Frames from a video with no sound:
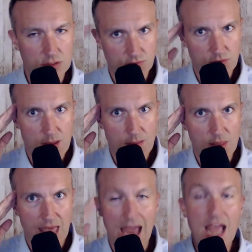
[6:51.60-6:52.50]
Remember
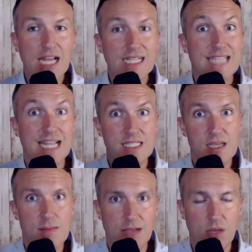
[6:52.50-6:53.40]
that, because that's the
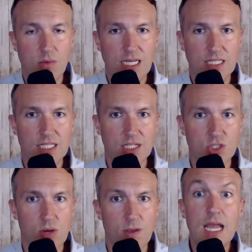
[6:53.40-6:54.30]
amount that we need to
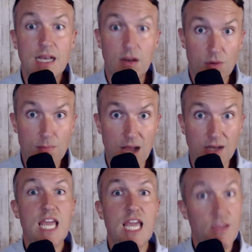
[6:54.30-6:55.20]
contribute. Now,
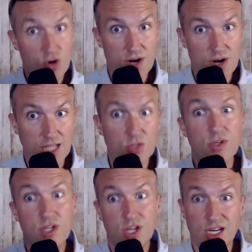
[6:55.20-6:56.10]
reminder, if you're in high school,
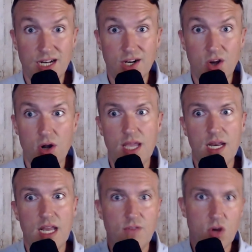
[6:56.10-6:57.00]
you're going to need a guardian.
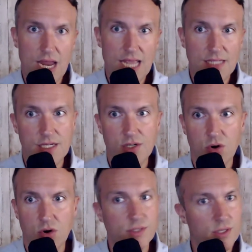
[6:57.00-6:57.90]
If you're 18 or
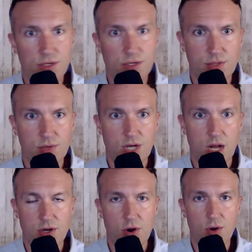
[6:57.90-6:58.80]
older, you could do it on
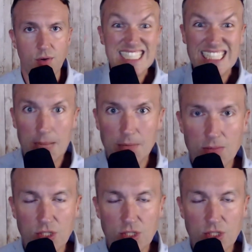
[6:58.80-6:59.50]
your own. Step number